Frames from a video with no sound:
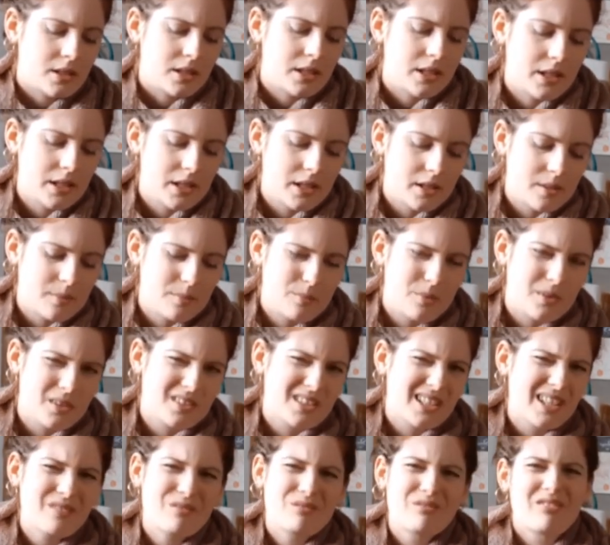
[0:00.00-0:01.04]
because I
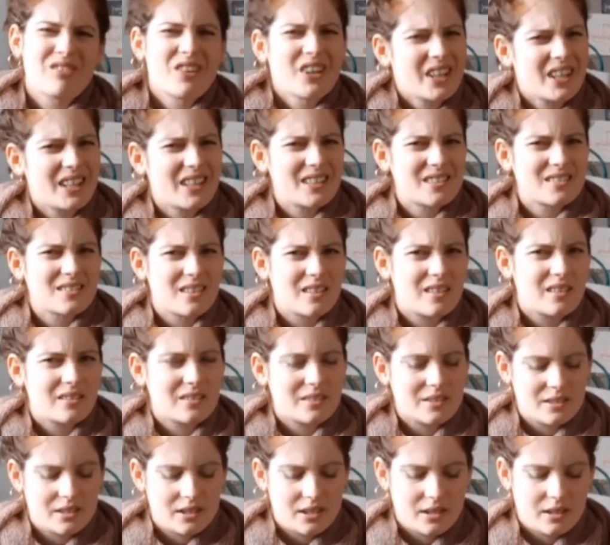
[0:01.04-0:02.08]
haven't really
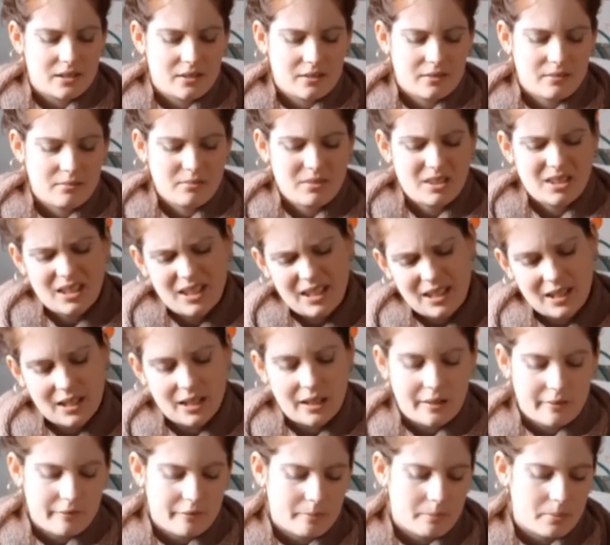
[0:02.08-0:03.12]
started it, I'm gonna
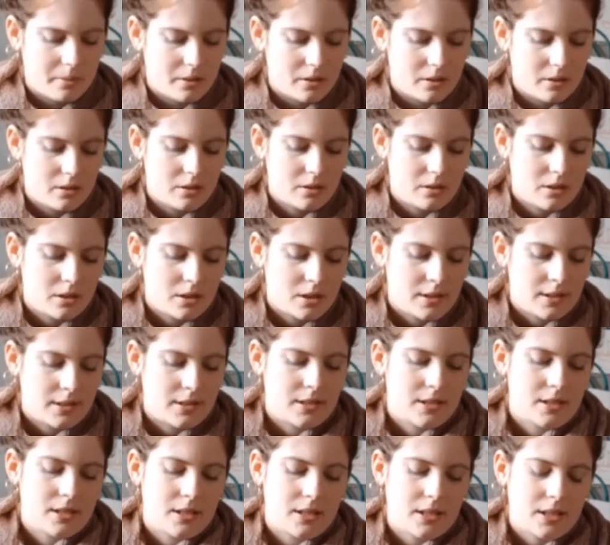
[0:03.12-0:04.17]
have, but
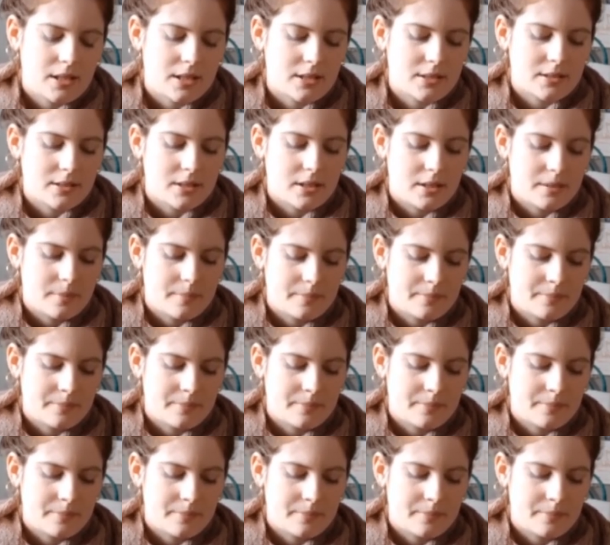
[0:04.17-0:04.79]
is I